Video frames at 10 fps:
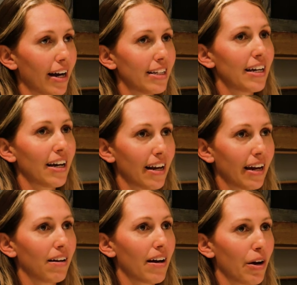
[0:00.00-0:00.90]
I did.
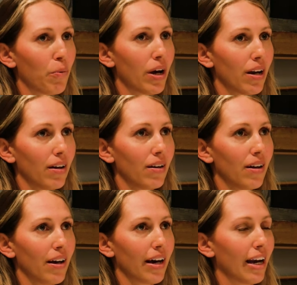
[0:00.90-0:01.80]
I I won.
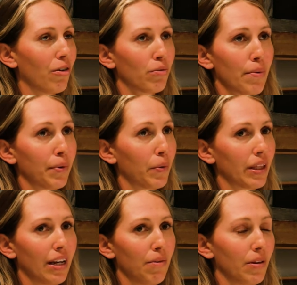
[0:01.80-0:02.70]
I don't remember what
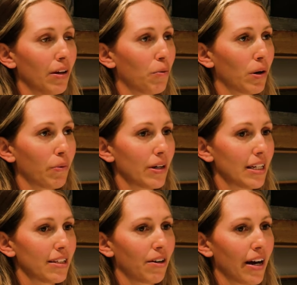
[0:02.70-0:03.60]
the name of the award was.
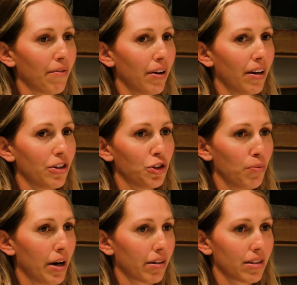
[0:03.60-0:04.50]
I still have it in a
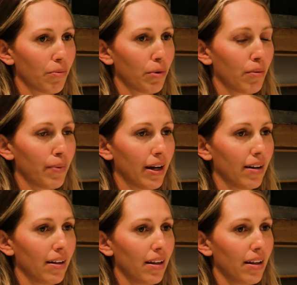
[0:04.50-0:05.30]
shoebox somewhere, but.